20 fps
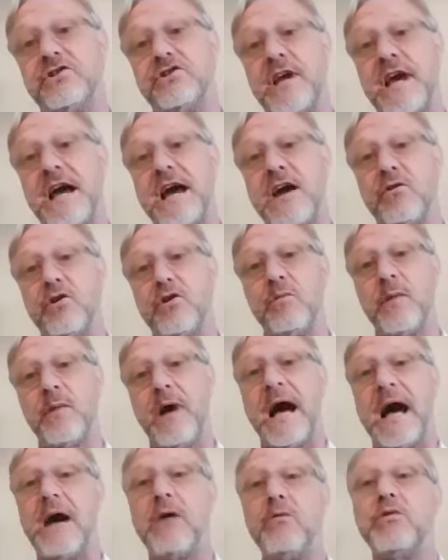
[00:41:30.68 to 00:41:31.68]
in the chat room.
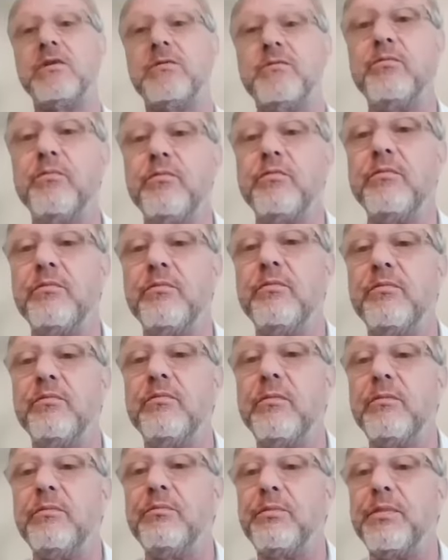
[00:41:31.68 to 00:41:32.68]
I would
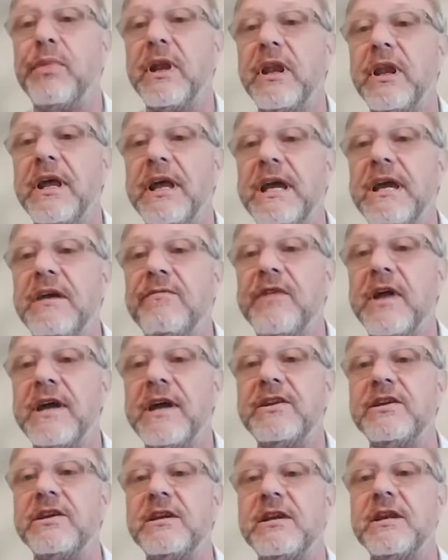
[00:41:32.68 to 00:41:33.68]
believe
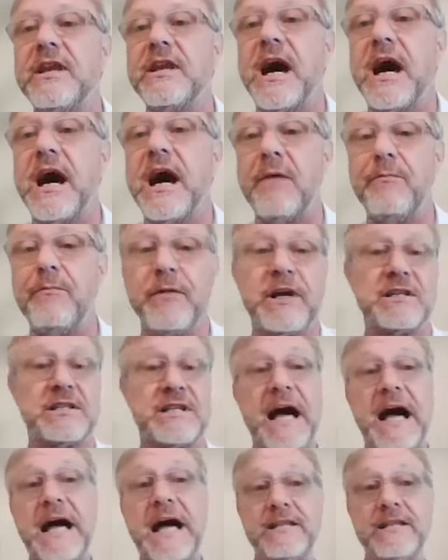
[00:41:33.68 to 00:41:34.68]
they did not, because
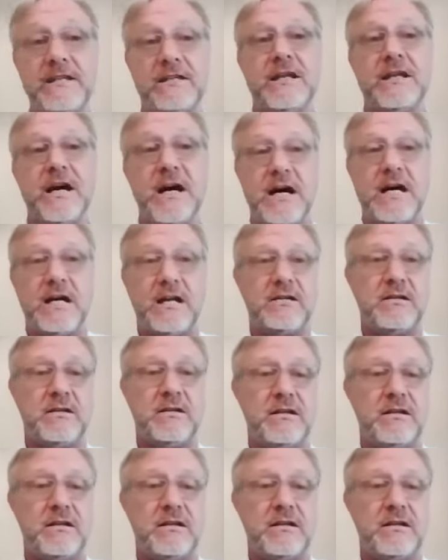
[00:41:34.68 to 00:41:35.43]
I did not.